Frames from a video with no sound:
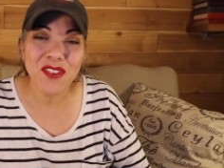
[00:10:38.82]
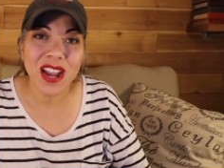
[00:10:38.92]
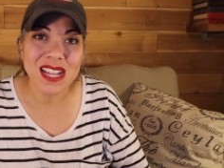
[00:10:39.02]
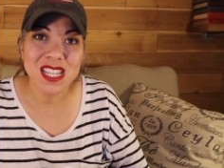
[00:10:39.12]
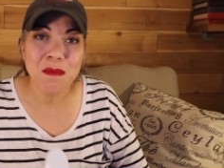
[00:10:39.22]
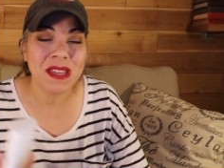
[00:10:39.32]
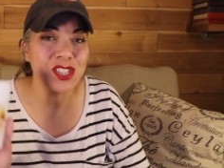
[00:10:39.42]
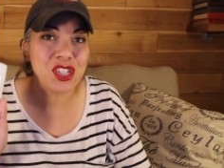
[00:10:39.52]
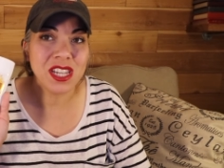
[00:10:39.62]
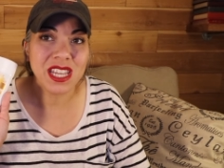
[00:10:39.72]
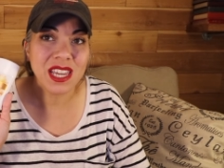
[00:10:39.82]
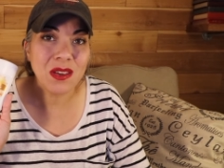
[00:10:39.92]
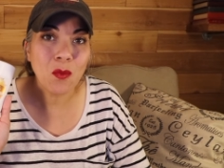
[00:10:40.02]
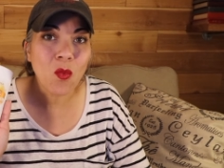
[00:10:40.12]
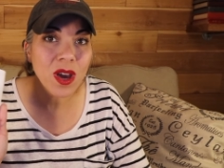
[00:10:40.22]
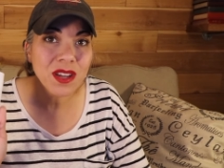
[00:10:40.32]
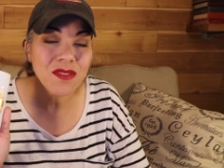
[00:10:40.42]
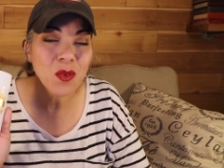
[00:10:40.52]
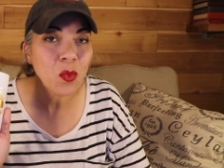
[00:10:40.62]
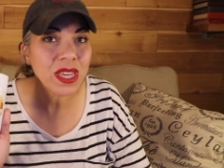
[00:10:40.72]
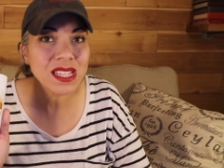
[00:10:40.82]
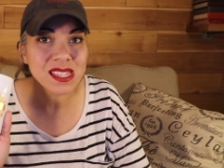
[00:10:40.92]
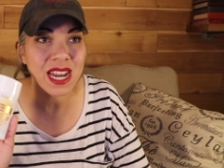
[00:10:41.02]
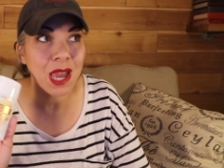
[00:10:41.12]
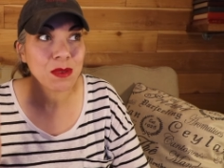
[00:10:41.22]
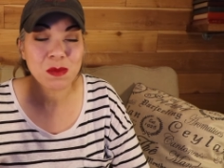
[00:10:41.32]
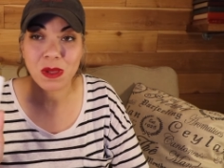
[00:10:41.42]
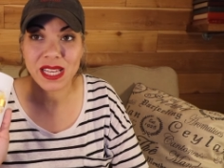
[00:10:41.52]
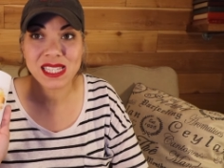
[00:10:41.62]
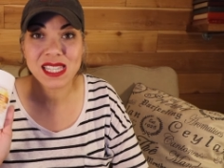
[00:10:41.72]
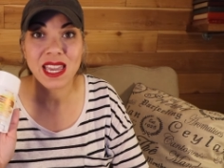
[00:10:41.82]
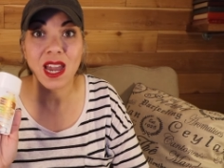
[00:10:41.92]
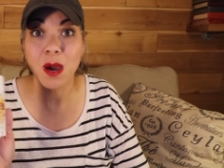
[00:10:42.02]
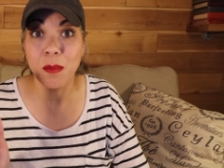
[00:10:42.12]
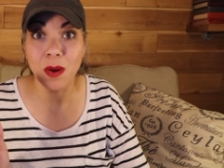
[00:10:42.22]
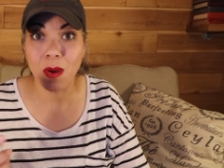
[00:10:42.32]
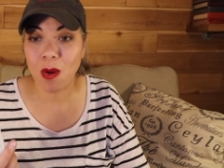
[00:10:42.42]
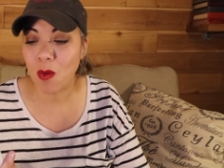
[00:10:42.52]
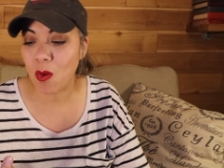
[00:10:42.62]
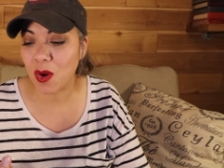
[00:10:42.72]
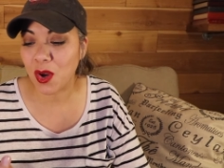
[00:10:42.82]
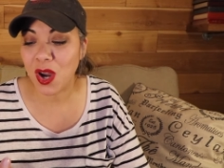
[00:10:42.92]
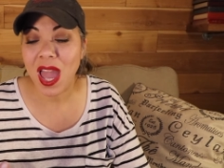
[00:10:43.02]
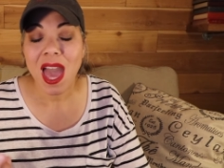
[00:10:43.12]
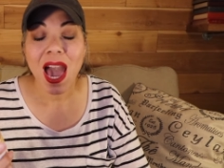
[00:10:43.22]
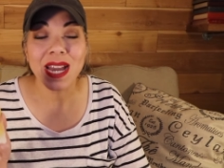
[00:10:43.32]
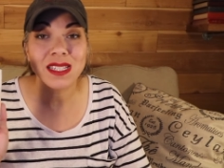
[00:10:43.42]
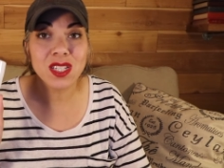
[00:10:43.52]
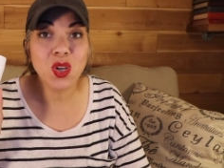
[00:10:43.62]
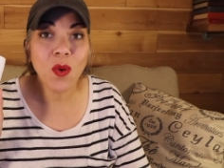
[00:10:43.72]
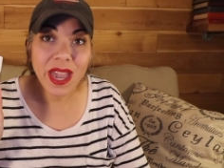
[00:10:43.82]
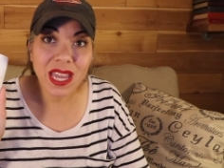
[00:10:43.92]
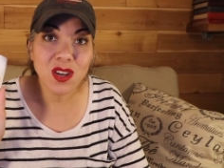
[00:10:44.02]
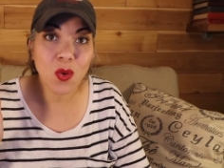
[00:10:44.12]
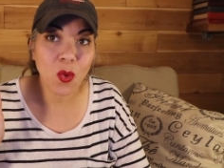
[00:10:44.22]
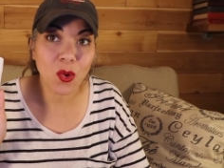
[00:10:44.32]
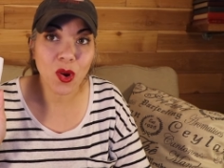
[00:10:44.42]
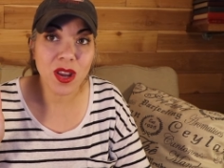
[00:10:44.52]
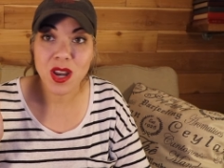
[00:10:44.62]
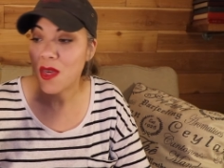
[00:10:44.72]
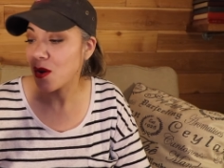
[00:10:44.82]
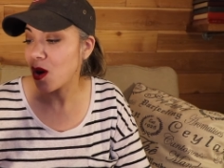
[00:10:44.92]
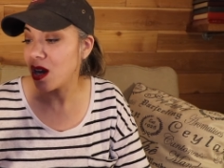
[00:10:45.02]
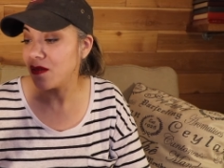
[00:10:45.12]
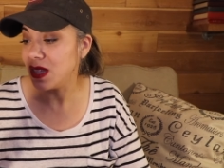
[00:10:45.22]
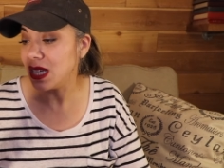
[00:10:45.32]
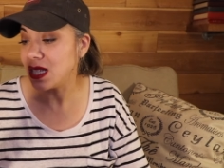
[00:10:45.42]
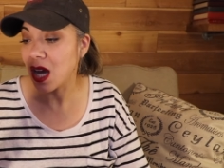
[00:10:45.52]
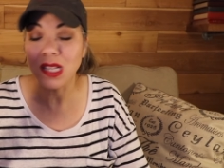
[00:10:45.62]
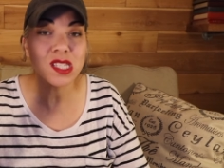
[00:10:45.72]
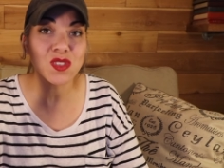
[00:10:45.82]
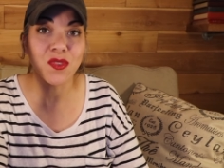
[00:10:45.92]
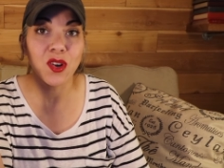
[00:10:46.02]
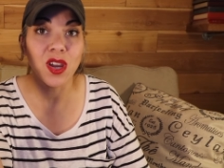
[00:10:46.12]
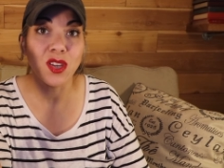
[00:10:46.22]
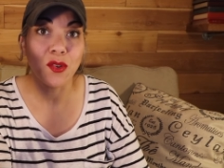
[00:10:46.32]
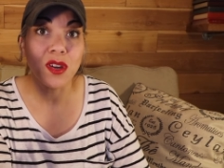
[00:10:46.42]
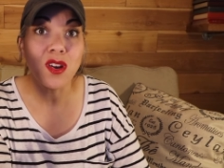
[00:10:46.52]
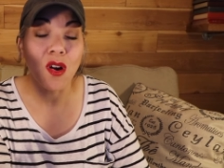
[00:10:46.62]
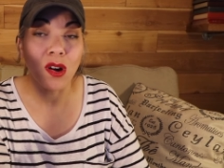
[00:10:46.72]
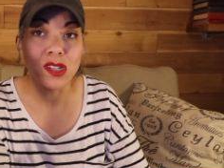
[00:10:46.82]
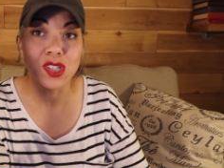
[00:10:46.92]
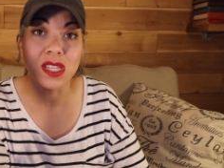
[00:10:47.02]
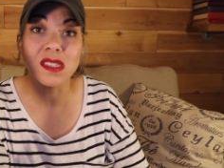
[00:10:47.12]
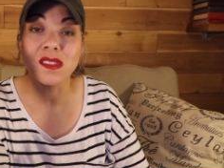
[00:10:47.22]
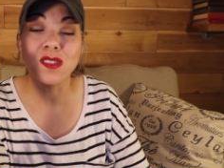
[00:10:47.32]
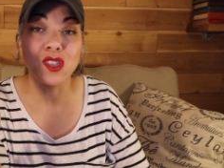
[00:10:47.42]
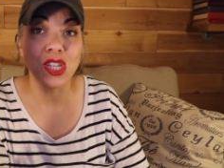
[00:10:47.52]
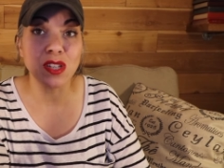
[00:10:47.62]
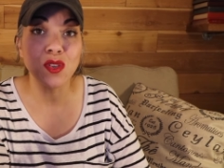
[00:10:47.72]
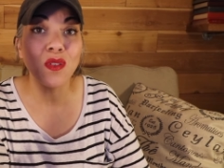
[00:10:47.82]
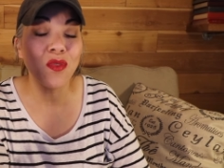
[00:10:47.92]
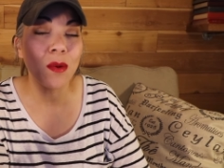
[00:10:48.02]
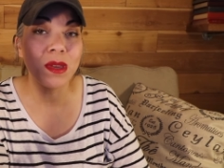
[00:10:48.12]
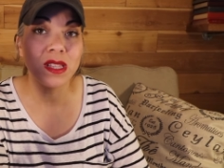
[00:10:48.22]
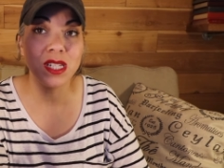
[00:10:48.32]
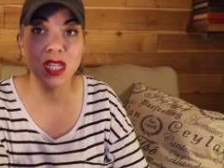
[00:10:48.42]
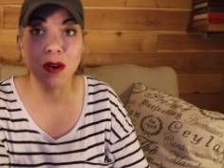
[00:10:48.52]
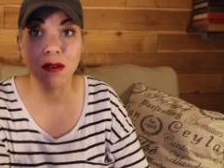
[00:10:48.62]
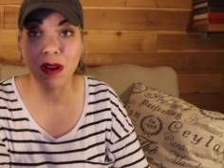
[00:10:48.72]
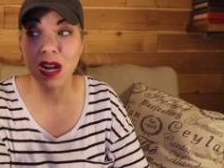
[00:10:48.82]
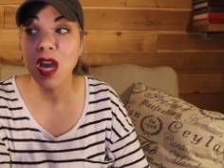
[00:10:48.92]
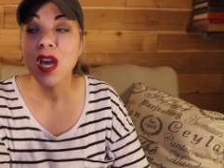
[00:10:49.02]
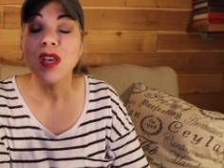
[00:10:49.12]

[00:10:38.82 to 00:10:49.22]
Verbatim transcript: I forgot to mention, in one of the weeks that I was placing a BOGO order, I did go ahead and order another of the Douglas Fir and Greek Orange. This is the Gentle Formula deodorant.